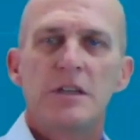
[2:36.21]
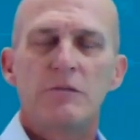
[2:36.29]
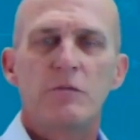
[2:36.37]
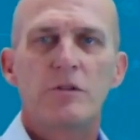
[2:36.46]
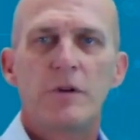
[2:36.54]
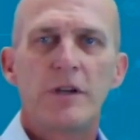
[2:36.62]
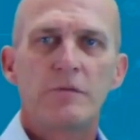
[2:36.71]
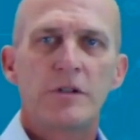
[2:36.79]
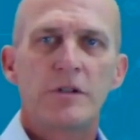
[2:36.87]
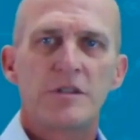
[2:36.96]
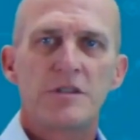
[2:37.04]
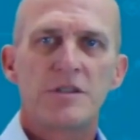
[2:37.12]
Worldwide,
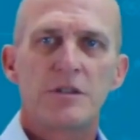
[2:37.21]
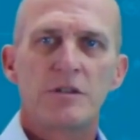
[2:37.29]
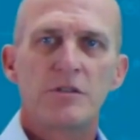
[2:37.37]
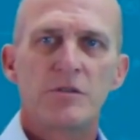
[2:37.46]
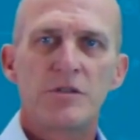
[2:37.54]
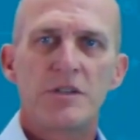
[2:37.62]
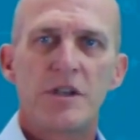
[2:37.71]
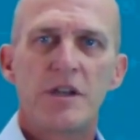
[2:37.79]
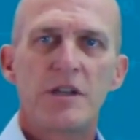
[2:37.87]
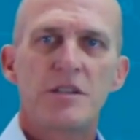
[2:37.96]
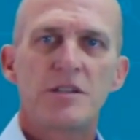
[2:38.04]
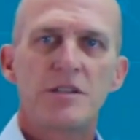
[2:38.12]
we are in
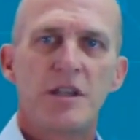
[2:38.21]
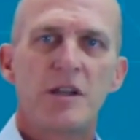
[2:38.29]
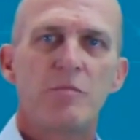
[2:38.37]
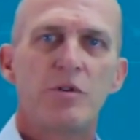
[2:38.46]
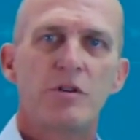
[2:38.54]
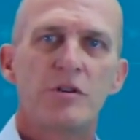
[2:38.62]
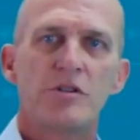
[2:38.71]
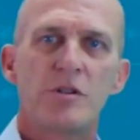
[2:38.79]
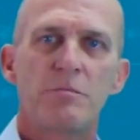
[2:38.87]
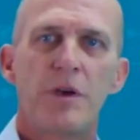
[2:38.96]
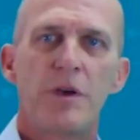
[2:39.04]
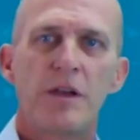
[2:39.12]
USA, Singapore,
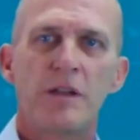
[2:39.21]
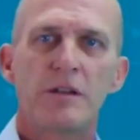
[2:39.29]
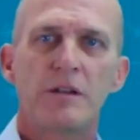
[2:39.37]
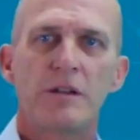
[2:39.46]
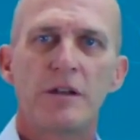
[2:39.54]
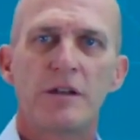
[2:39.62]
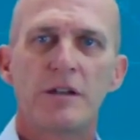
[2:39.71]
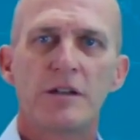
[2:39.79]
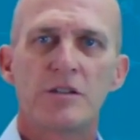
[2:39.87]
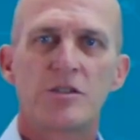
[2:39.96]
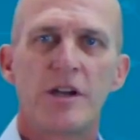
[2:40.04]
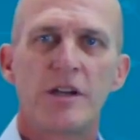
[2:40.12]
Japan,
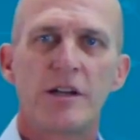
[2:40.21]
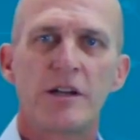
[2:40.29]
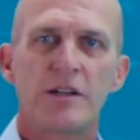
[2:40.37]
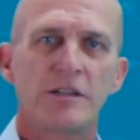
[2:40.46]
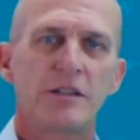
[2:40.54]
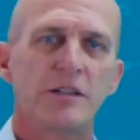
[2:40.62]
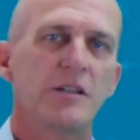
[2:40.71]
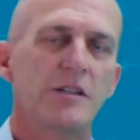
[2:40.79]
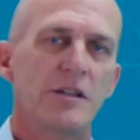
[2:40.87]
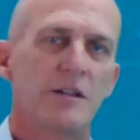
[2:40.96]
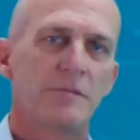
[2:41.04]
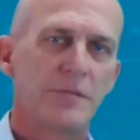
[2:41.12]
China, and
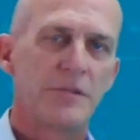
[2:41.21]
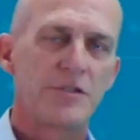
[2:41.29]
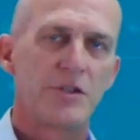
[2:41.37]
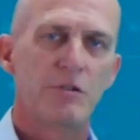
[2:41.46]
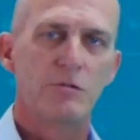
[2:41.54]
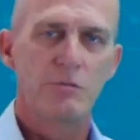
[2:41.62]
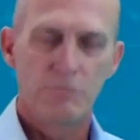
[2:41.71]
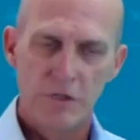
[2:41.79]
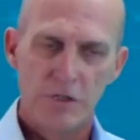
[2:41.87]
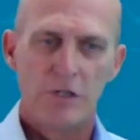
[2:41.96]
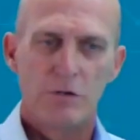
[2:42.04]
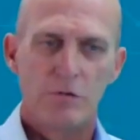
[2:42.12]
India. So
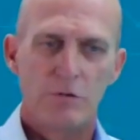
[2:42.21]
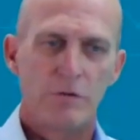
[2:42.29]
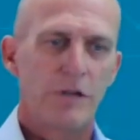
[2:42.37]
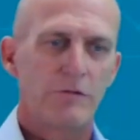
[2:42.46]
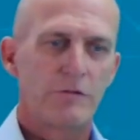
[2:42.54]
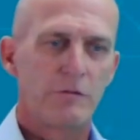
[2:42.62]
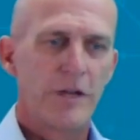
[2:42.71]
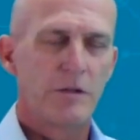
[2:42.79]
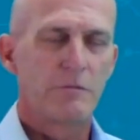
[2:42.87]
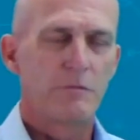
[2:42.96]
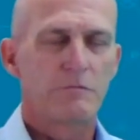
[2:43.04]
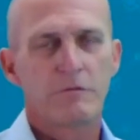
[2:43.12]
we have quite
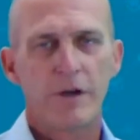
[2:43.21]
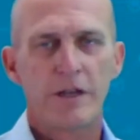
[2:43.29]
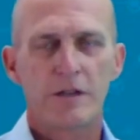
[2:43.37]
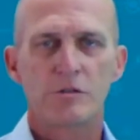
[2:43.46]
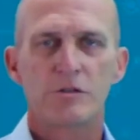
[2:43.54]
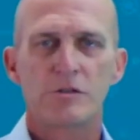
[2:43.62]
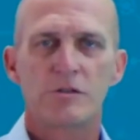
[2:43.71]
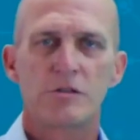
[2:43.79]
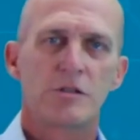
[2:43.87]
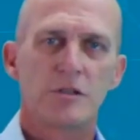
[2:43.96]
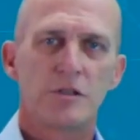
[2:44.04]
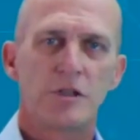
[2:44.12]
a
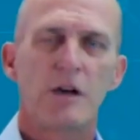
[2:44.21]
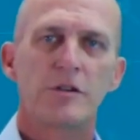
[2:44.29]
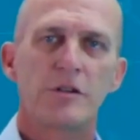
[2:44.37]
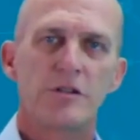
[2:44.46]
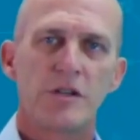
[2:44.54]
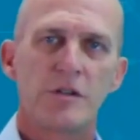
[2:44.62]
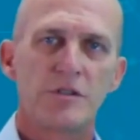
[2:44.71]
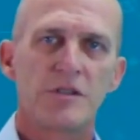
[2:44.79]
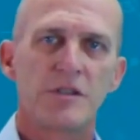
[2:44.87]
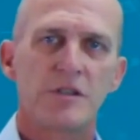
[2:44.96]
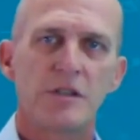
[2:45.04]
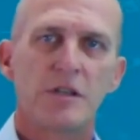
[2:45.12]
good coverage, I would say.